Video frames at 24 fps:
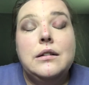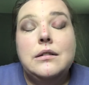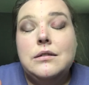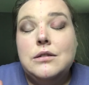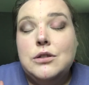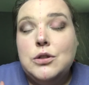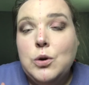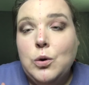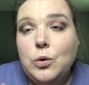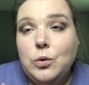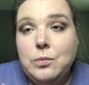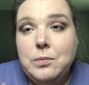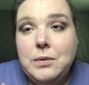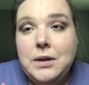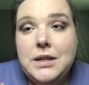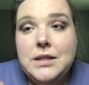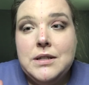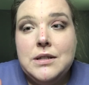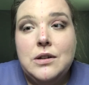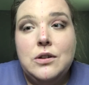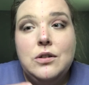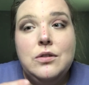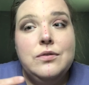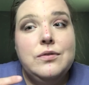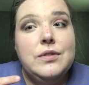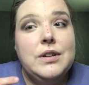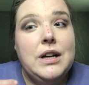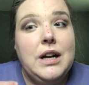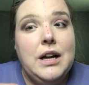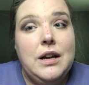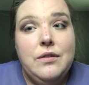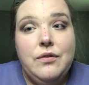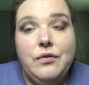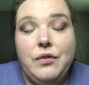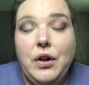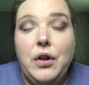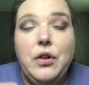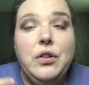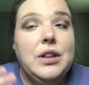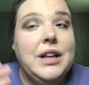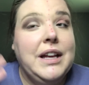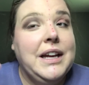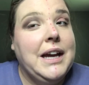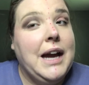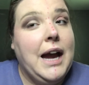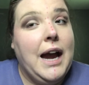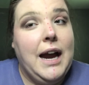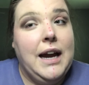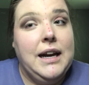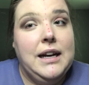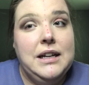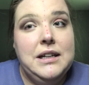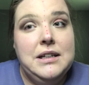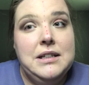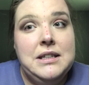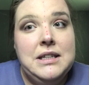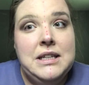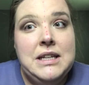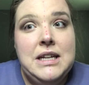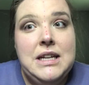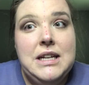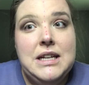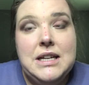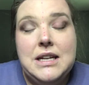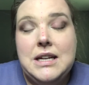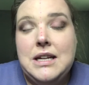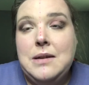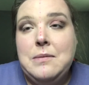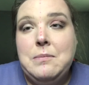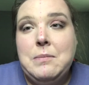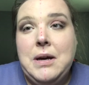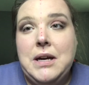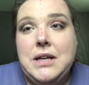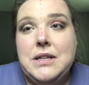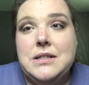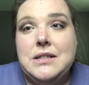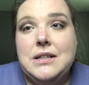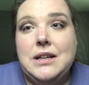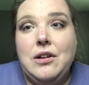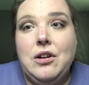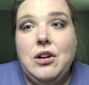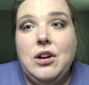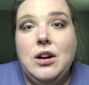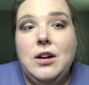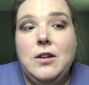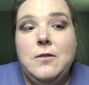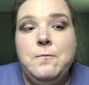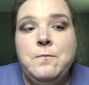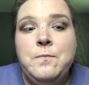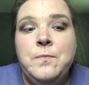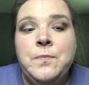told myself and I felt like I didn't need any mascara